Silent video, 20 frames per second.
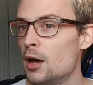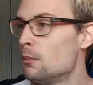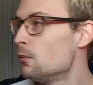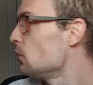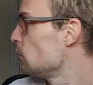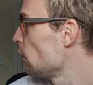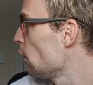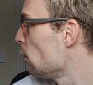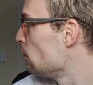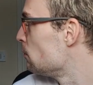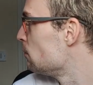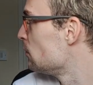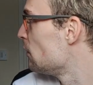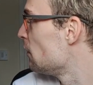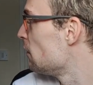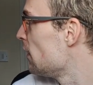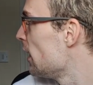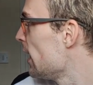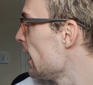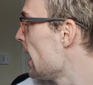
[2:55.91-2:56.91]
So
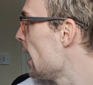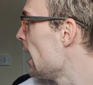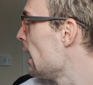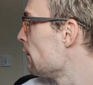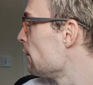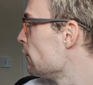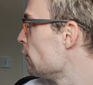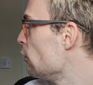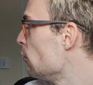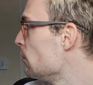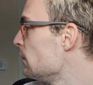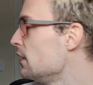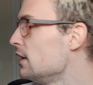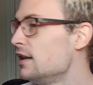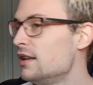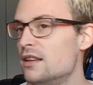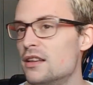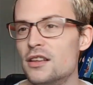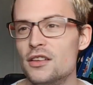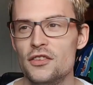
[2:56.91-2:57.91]
they are from
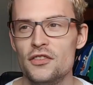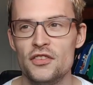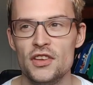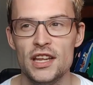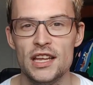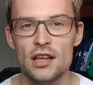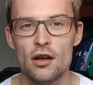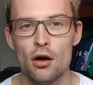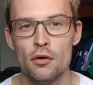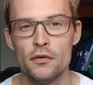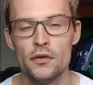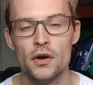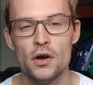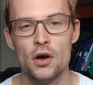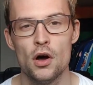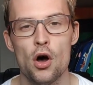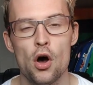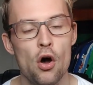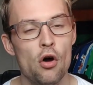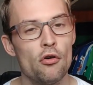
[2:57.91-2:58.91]
the city of
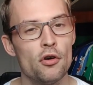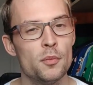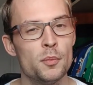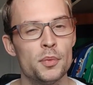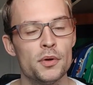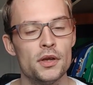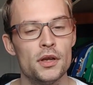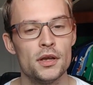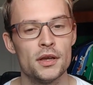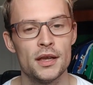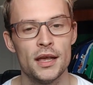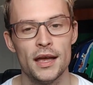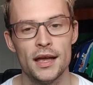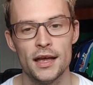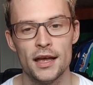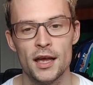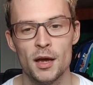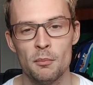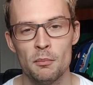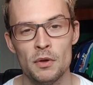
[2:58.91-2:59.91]
Orenburg.
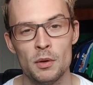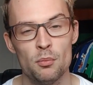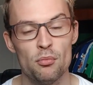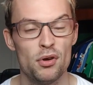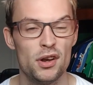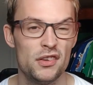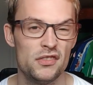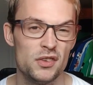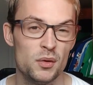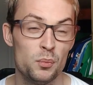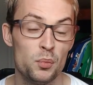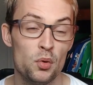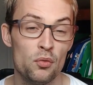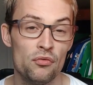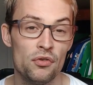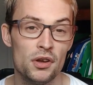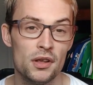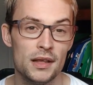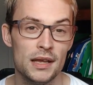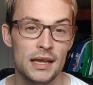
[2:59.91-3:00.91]
Pretty simple,
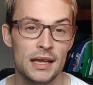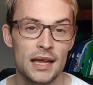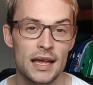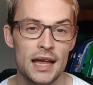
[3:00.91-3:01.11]
really.